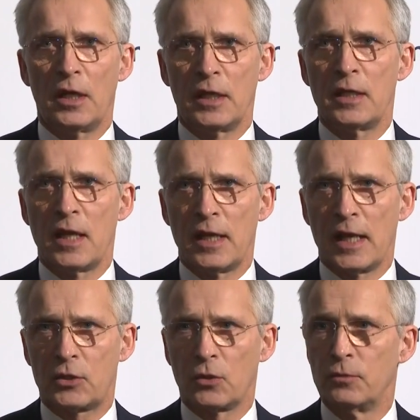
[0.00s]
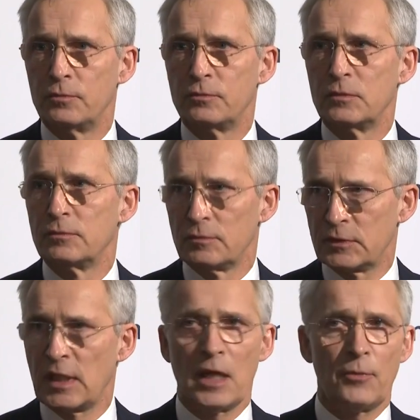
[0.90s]
in NATO.
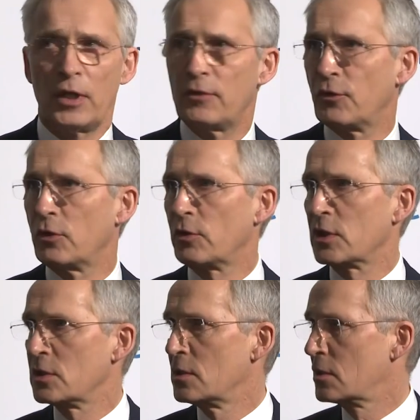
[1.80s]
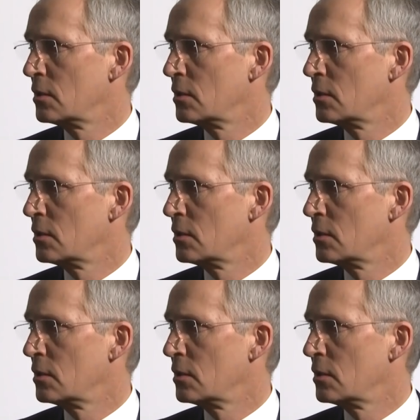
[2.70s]
Then I'm ready for your questions.